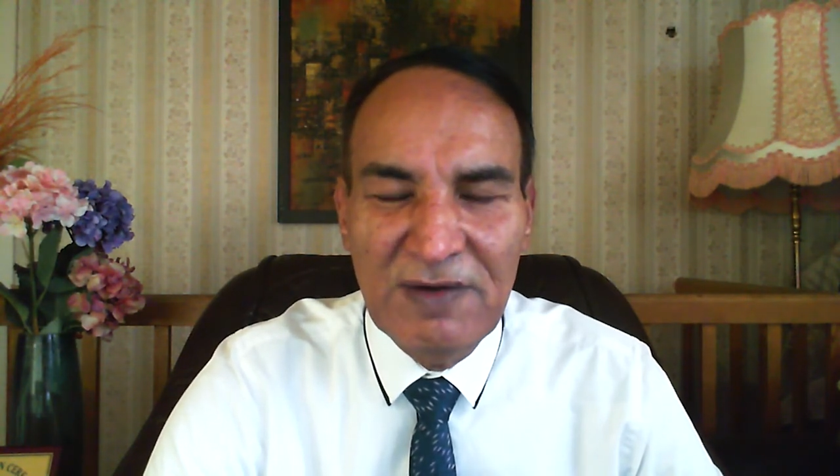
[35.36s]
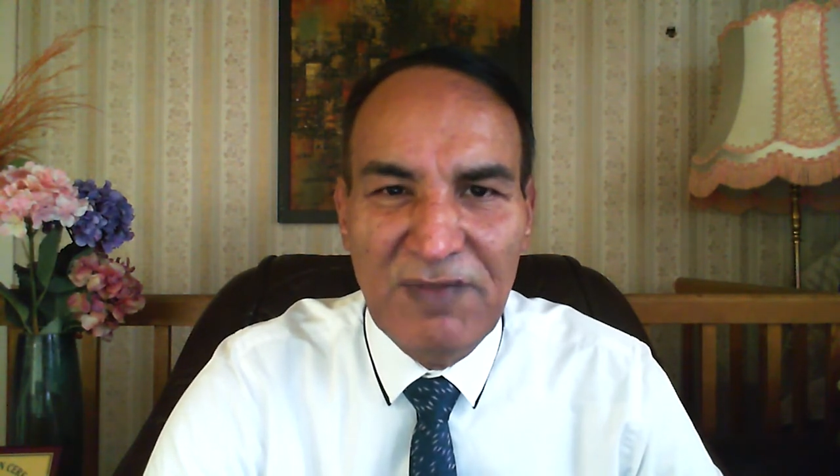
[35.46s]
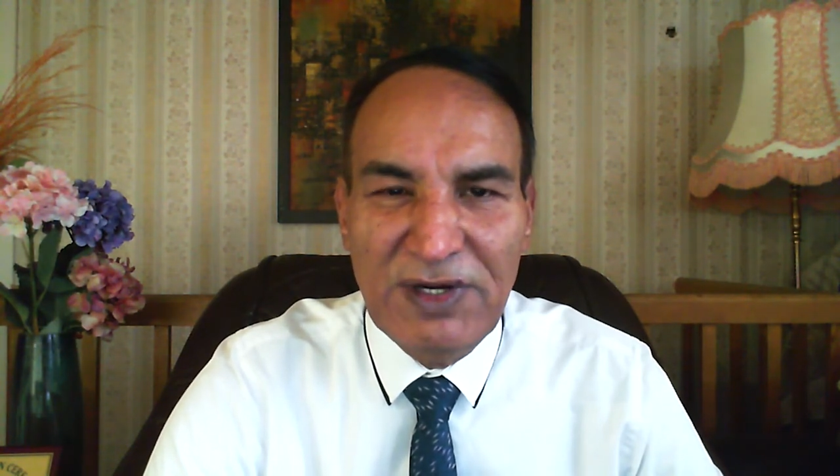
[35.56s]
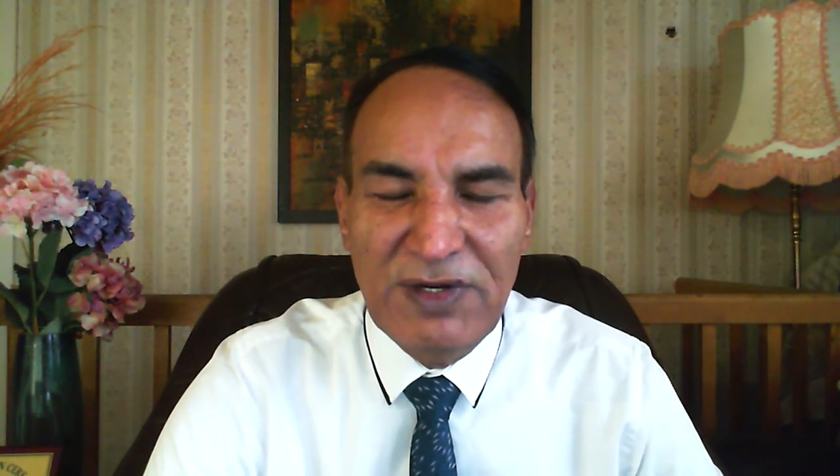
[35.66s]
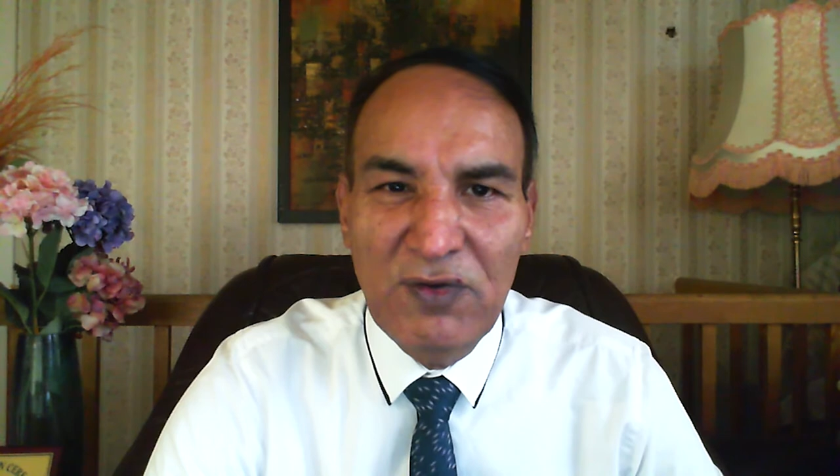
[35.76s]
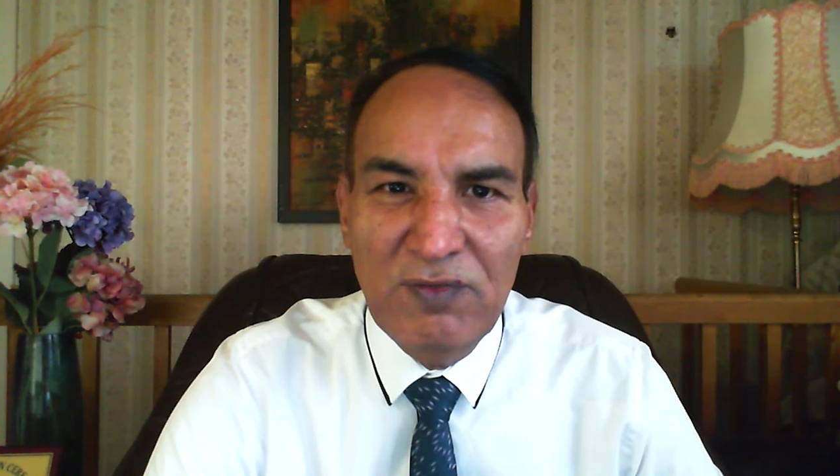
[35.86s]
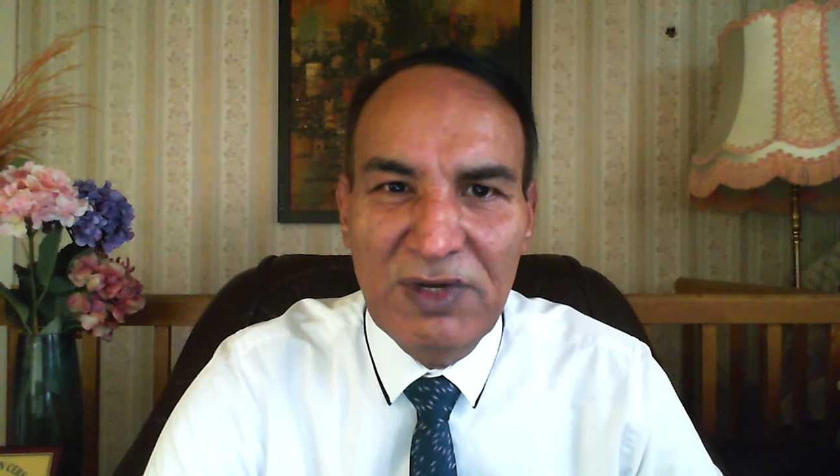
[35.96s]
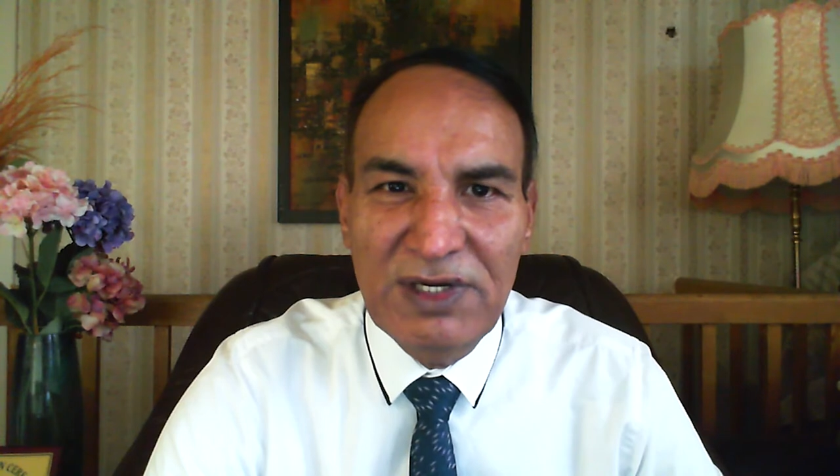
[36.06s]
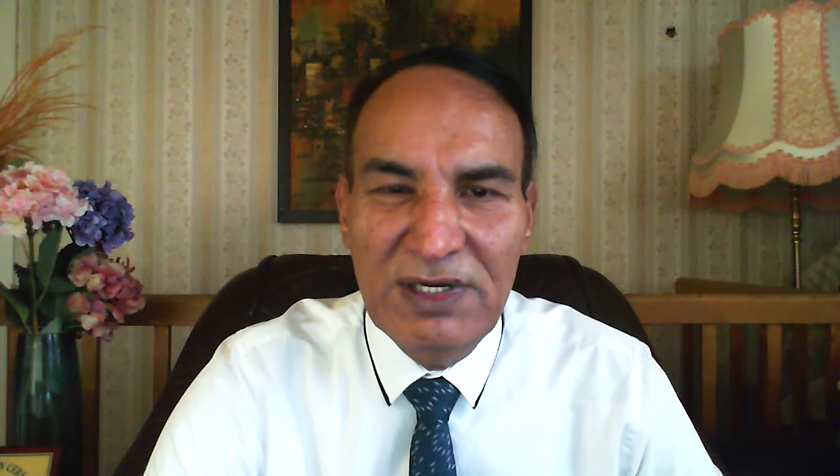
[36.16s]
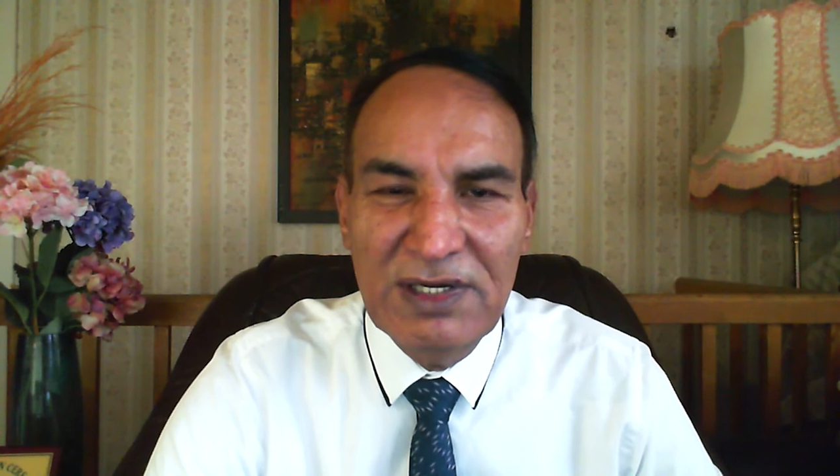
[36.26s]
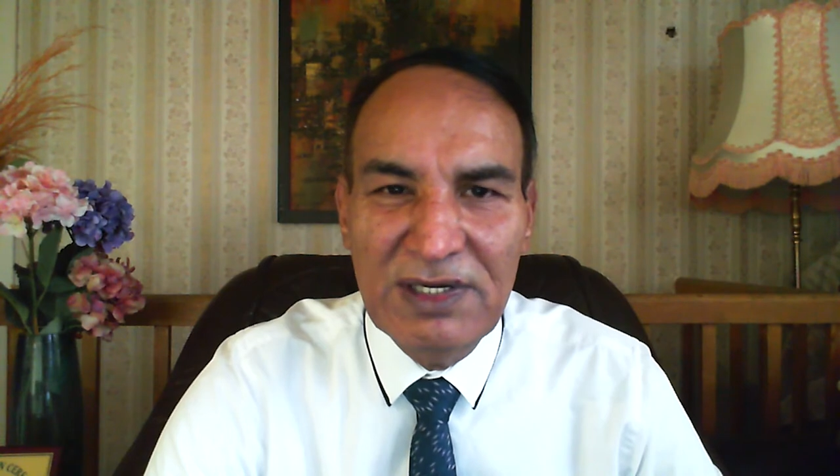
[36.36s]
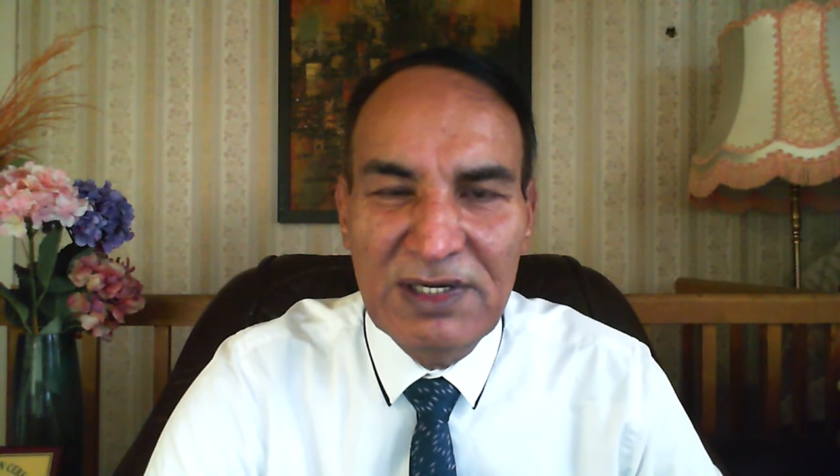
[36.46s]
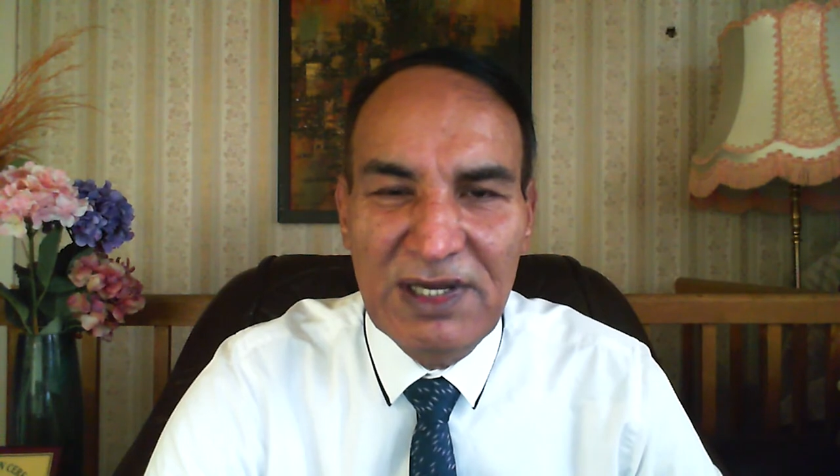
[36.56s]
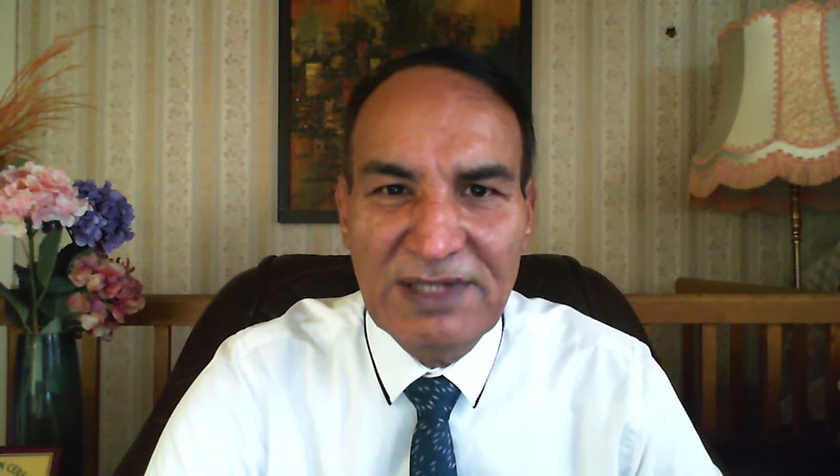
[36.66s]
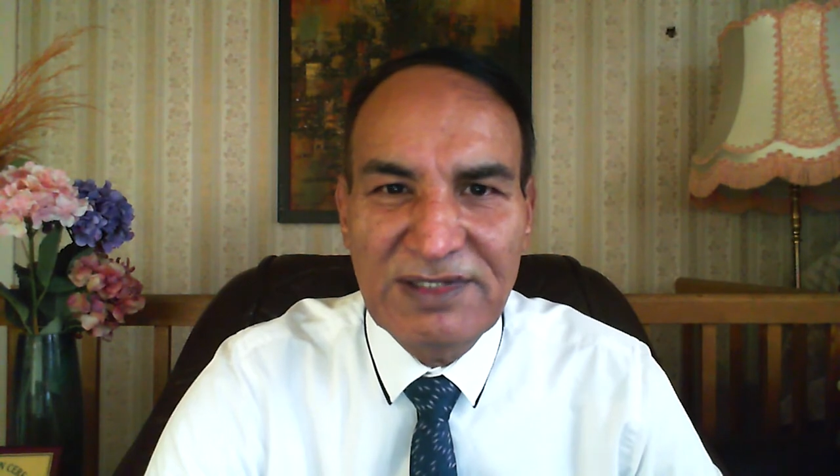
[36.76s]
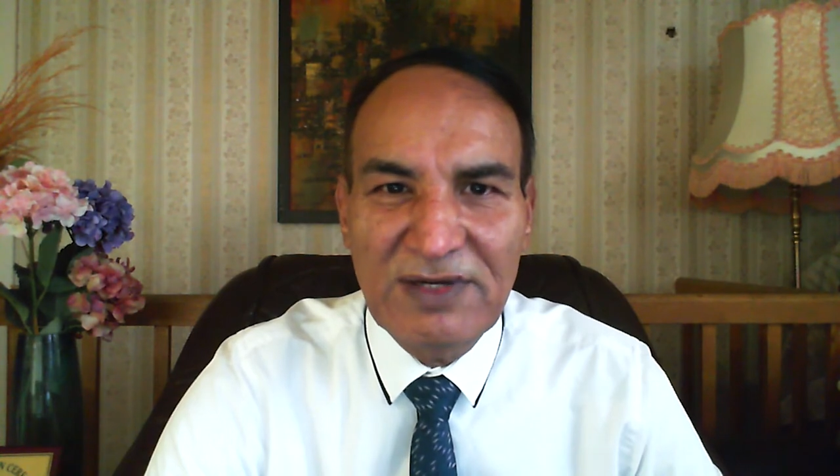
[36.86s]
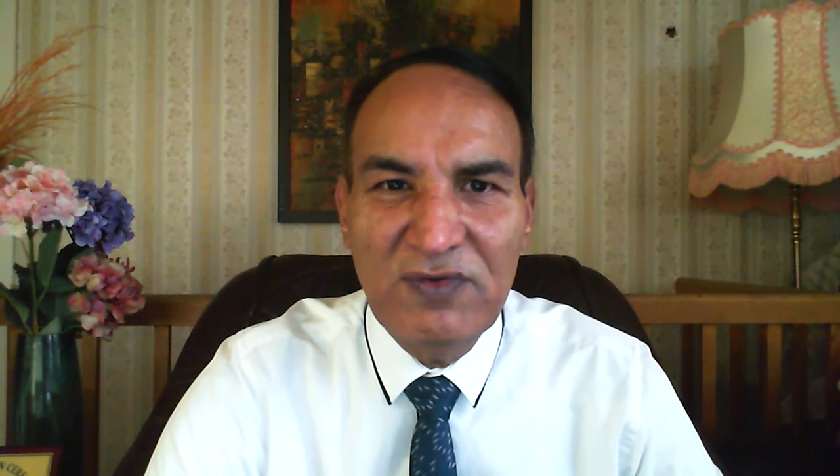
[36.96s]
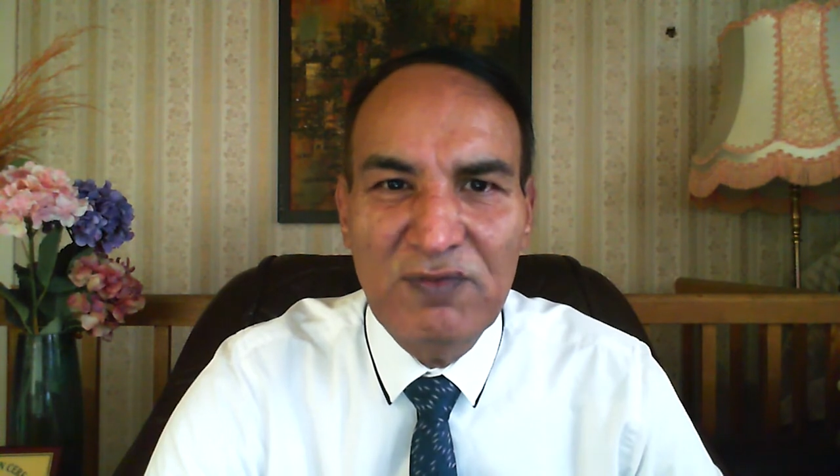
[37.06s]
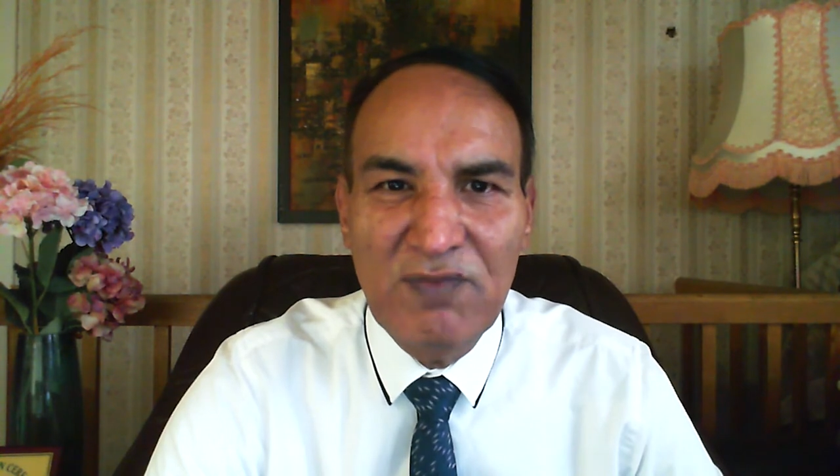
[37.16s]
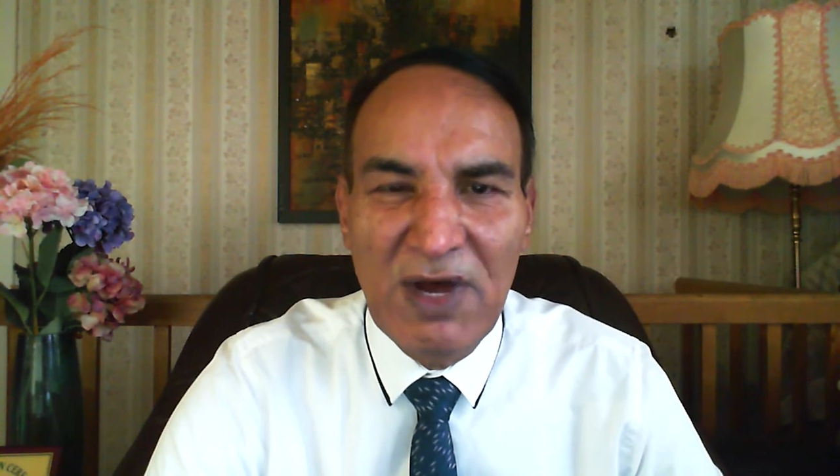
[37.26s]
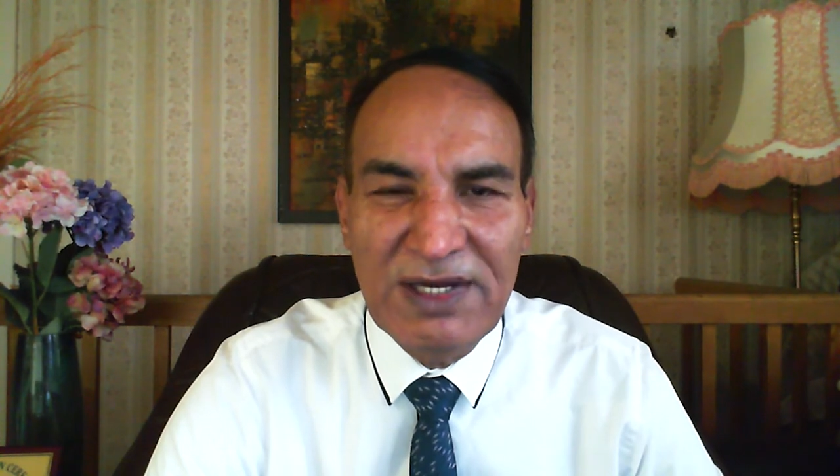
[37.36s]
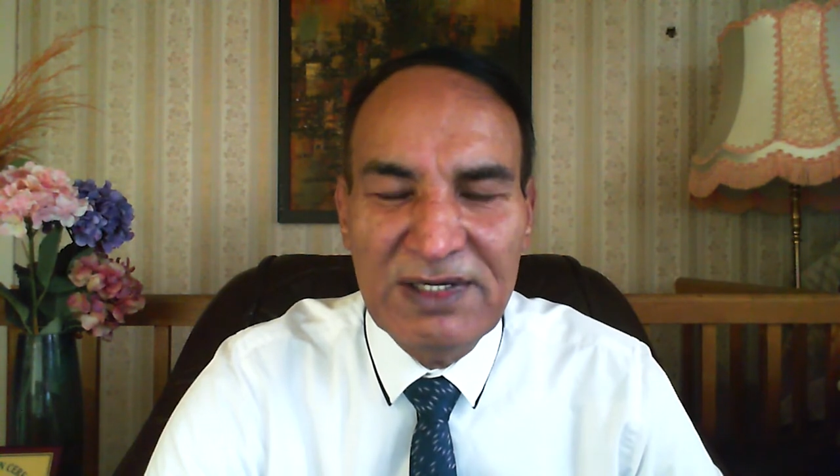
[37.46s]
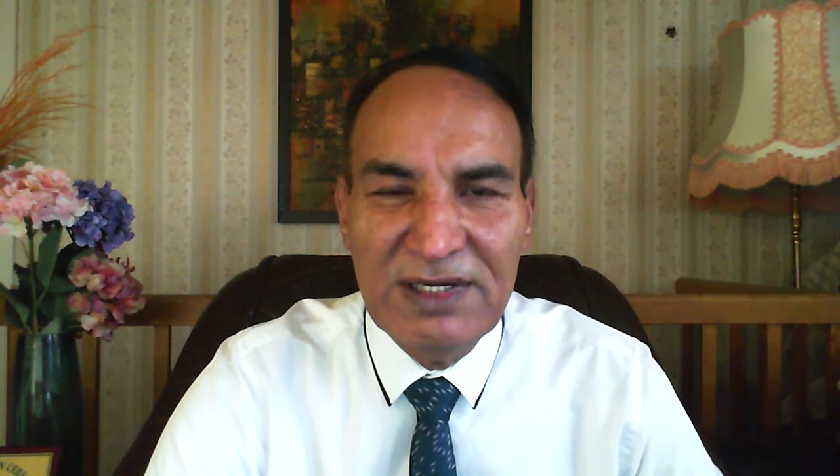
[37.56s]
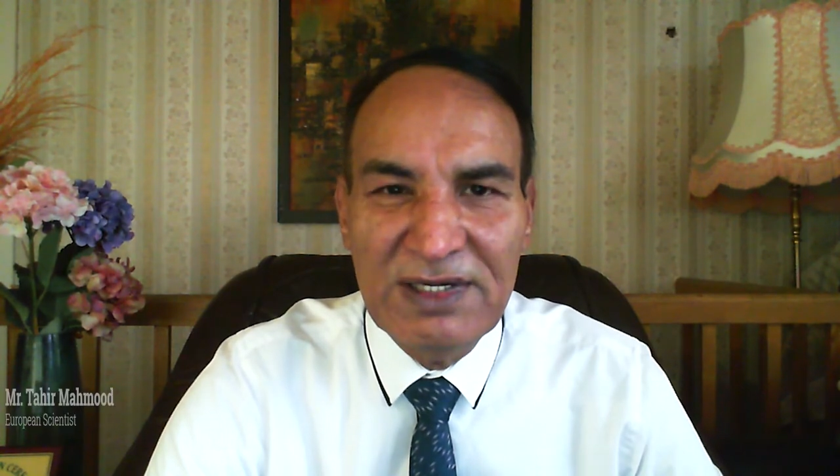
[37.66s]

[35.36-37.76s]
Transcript: but human as a good mind,